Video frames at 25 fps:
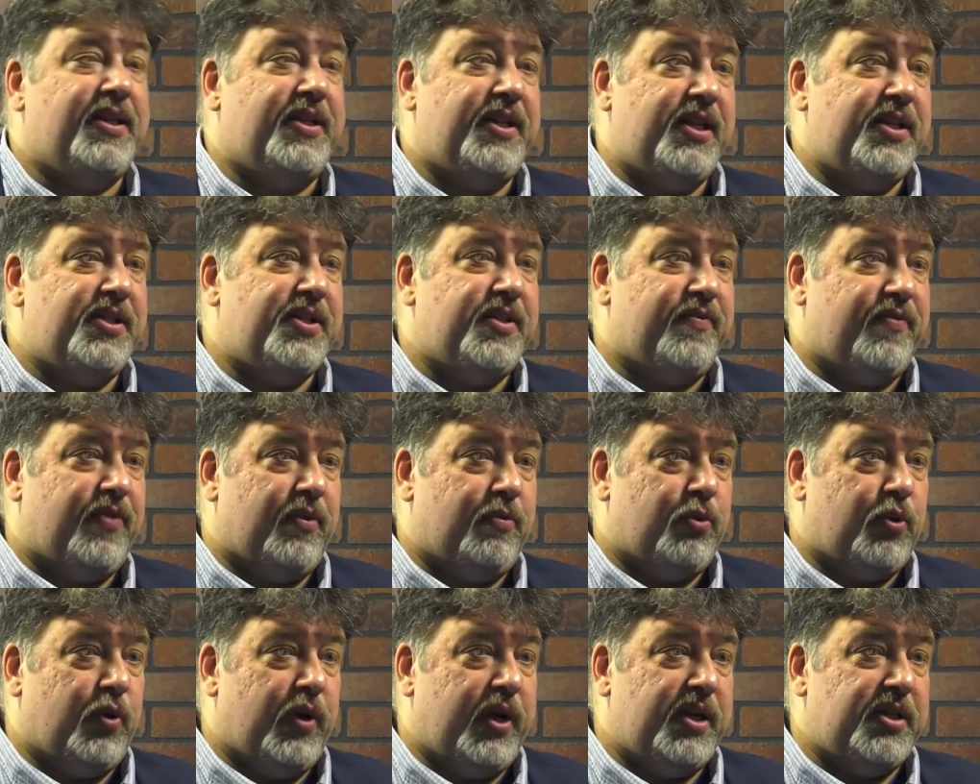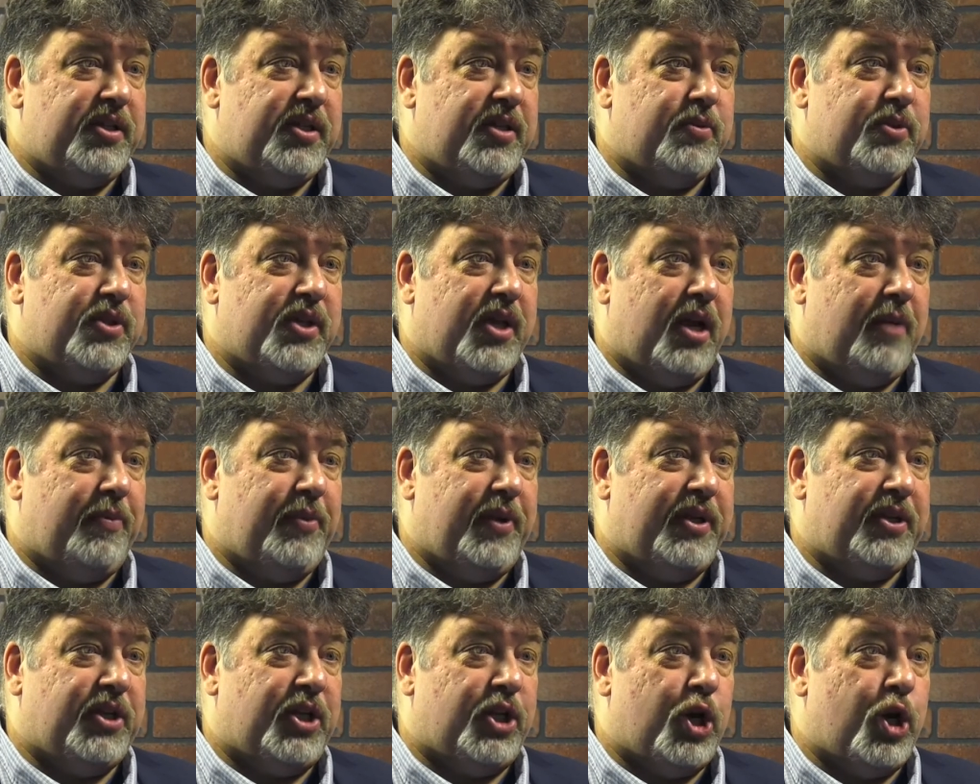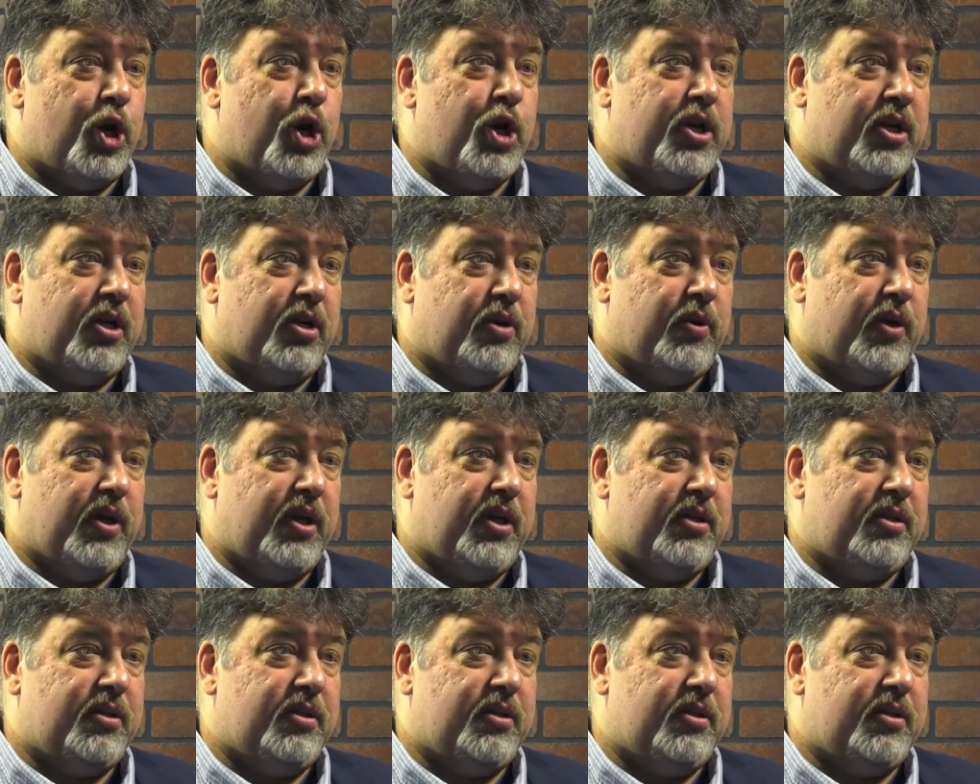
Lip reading: Deason from Grease. He was the guy who played the nerd in Grease.